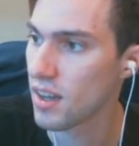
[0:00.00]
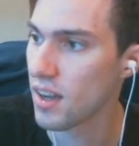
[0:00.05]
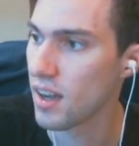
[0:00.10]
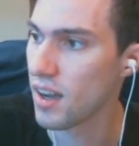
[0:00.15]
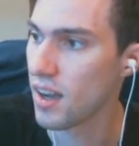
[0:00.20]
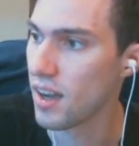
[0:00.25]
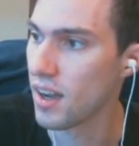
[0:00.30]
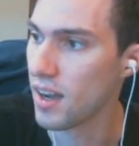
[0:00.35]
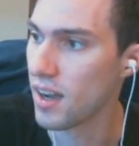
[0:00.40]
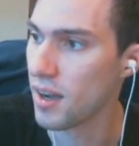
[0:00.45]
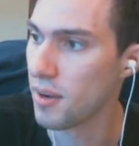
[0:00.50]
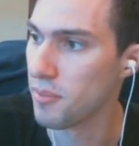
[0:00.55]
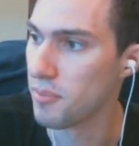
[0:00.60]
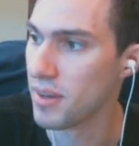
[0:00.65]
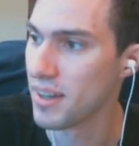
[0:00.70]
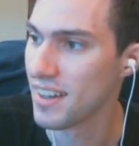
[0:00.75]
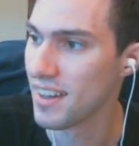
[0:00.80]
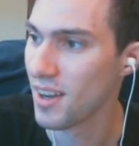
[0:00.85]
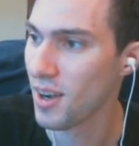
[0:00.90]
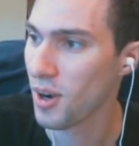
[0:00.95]
Um,
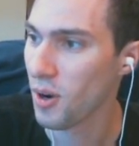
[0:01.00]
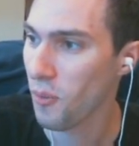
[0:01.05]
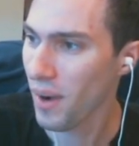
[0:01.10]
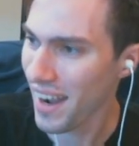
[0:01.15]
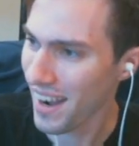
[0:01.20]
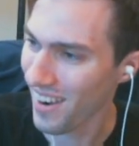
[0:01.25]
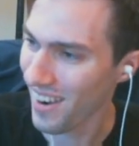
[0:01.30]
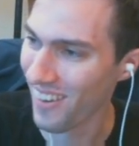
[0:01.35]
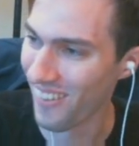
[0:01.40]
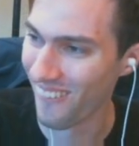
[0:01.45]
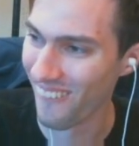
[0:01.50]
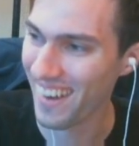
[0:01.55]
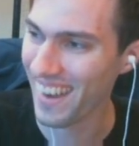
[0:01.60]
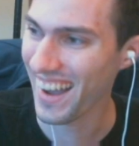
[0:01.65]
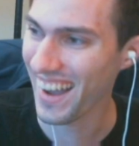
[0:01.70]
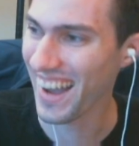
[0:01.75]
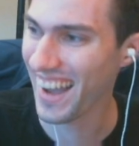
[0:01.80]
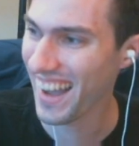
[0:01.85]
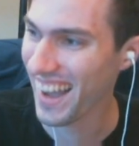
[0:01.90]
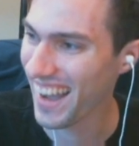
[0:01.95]
wow.
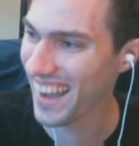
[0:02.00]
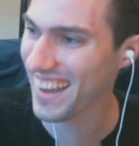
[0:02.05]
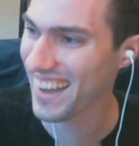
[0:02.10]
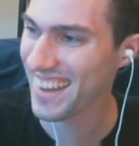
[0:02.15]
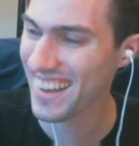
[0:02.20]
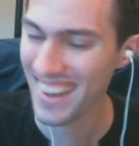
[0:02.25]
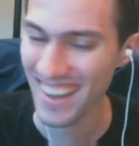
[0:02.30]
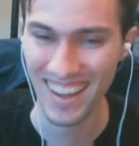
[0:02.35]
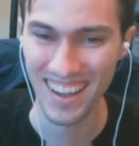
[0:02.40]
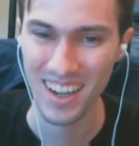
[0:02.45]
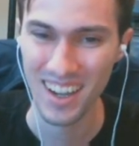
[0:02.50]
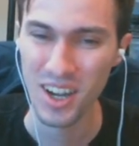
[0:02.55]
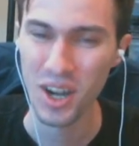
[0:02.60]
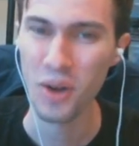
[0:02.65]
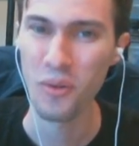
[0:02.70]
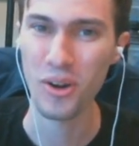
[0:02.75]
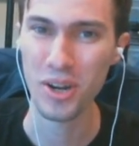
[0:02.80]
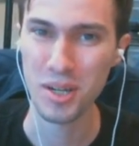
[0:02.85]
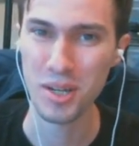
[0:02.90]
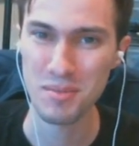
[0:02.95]

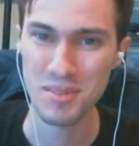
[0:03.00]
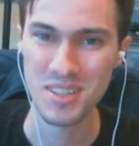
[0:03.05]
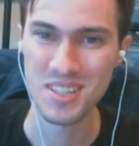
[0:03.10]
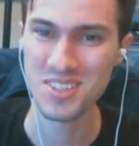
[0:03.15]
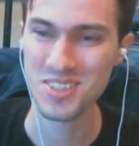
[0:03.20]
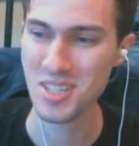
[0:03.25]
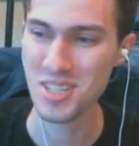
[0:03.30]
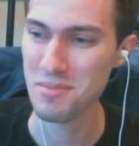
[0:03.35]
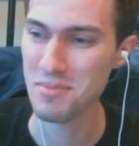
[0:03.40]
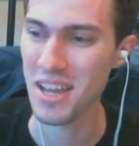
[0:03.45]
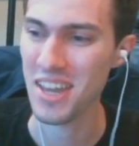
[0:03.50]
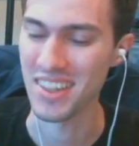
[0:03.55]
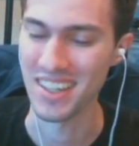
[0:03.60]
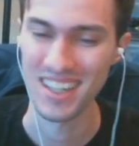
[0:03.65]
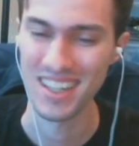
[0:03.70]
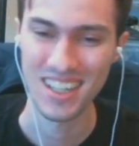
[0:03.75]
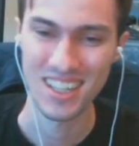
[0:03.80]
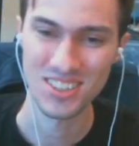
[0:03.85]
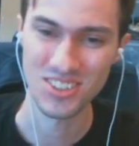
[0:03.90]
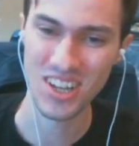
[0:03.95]
Welcome to the stream, Nathan.
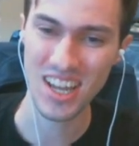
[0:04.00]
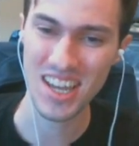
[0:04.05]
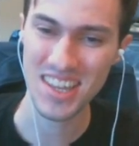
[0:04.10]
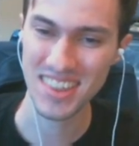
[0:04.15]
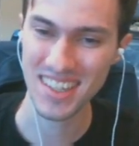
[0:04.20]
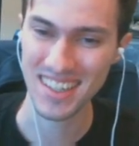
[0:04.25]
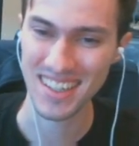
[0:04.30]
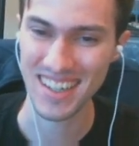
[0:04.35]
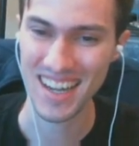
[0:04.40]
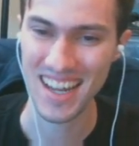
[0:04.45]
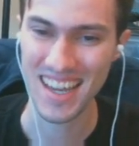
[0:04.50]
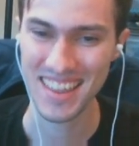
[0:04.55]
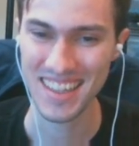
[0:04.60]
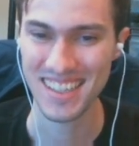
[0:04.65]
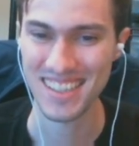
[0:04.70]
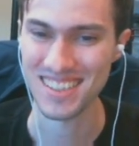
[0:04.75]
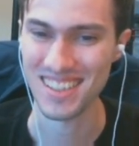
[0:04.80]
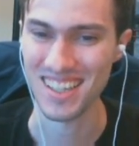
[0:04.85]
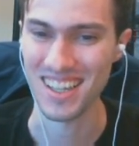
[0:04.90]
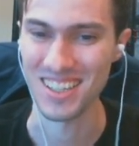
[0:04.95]
So Nathan
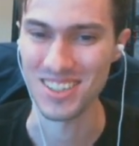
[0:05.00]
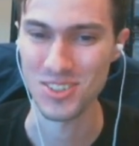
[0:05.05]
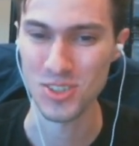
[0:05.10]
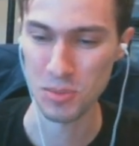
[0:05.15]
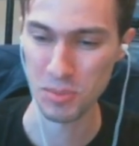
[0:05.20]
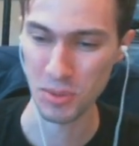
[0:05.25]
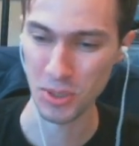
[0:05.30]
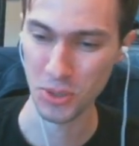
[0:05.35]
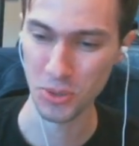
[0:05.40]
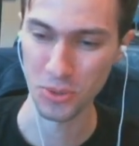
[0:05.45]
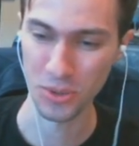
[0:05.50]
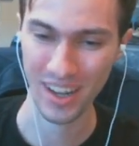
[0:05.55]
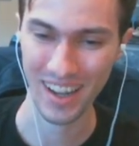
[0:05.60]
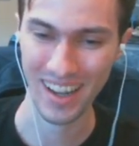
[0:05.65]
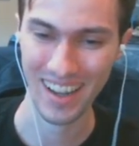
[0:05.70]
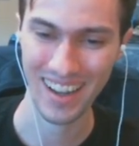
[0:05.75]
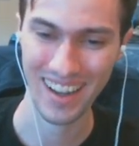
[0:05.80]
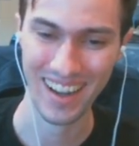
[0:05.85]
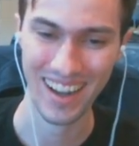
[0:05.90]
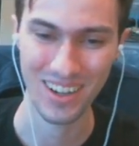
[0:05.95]
is a super cool
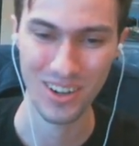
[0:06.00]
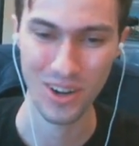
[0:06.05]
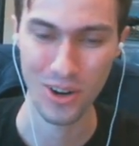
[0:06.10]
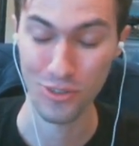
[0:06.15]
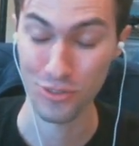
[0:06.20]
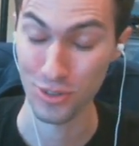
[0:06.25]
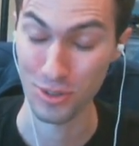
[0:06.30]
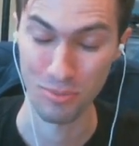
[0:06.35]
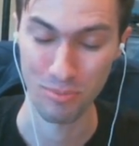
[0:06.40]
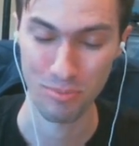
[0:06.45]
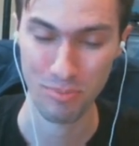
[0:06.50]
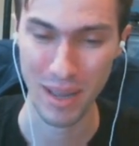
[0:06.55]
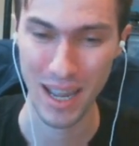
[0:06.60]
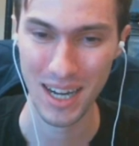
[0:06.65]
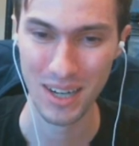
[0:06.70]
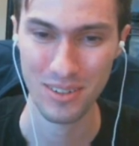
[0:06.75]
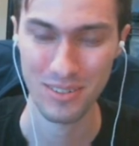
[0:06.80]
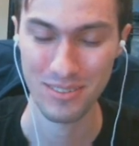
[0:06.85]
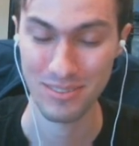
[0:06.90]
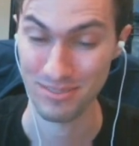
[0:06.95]
guy I know from back
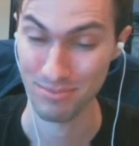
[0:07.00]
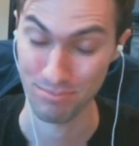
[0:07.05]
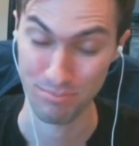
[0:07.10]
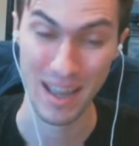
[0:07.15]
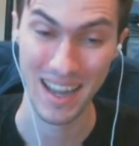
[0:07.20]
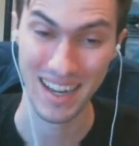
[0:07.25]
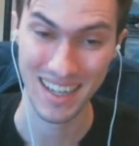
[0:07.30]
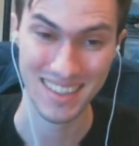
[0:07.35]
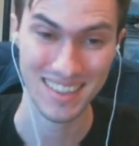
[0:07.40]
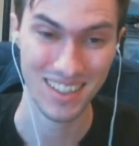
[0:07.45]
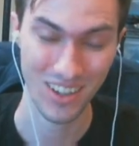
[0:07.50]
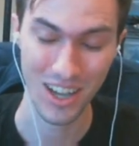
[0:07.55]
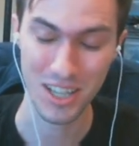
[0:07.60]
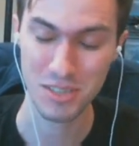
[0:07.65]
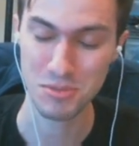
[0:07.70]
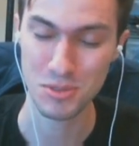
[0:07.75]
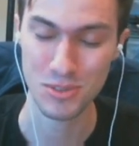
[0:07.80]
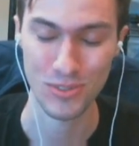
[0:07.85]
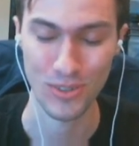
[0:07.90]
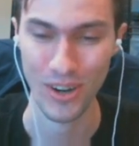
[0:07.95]
at the
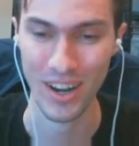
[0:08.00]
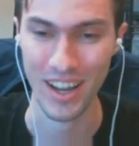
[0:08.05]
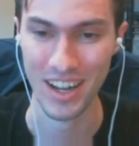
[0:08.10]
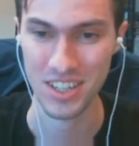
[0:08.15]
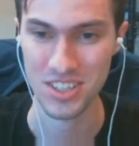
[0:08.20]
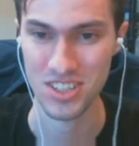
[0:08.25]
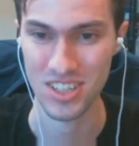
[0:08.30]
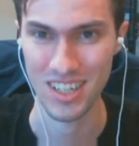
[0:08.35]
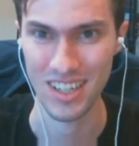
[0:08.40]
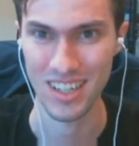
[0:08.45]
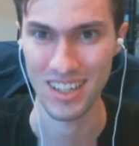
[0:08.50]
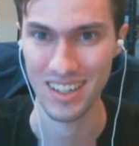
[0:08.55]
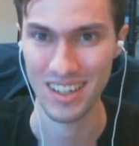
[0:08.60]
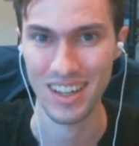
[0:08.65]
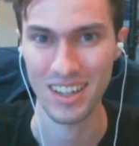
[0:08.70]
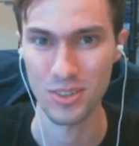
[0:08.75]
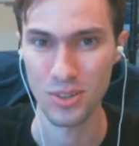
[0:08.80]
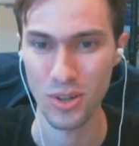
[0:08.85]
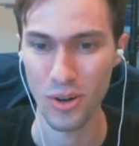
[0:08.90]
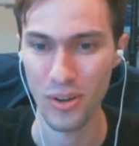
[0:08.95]
Cosmosphere actually,
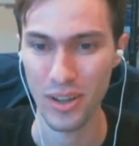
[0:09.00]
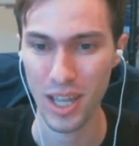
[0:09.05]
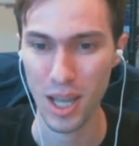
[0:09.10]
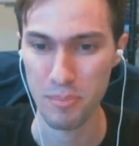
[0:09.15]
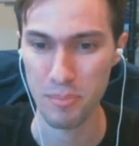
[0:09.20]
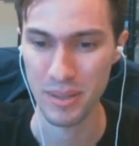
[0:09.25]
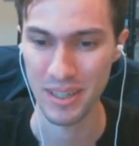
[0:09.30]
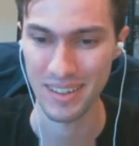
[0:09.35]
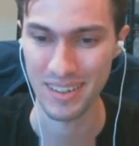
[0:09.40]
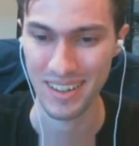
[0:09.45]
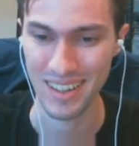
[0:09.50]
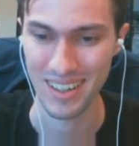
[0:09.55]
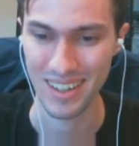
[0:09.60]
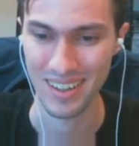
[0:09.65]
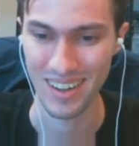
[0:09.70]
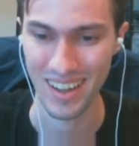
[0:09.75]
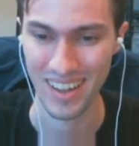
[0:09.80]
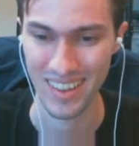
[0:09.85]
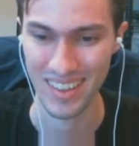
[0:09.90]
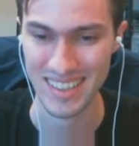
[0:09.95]
and growing up in
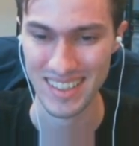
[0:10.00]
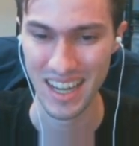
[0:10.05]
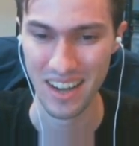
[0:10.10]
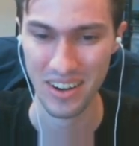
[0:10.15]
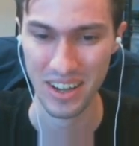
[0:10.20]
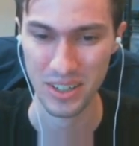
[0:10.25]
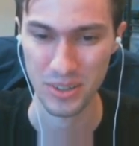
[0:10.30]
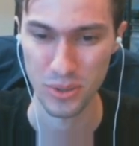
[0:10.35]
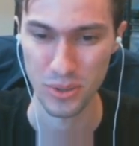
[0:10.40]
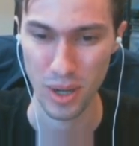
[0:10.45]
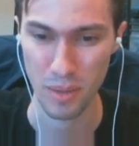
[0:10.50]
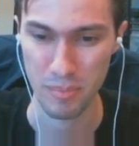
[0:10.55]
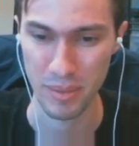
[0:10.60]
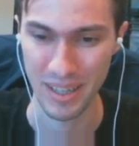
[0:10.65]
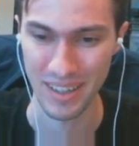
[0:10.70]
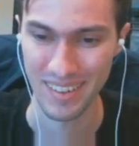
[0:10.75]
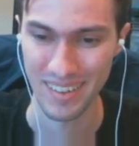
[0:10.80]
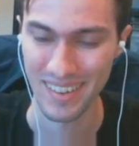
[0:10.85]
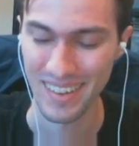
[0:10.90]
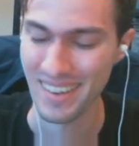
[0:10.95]
the town I grew up
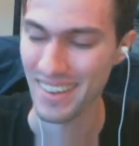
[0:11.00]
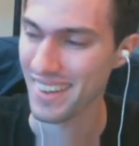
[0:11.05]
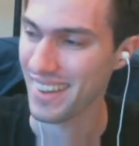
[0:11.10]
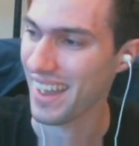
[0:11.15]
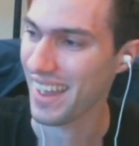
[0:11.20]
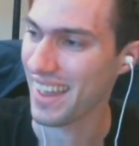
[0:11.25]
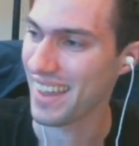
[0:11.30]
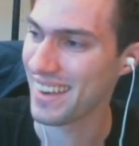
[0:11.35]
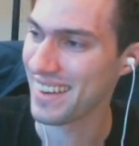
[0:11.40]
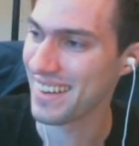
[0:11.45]
in, and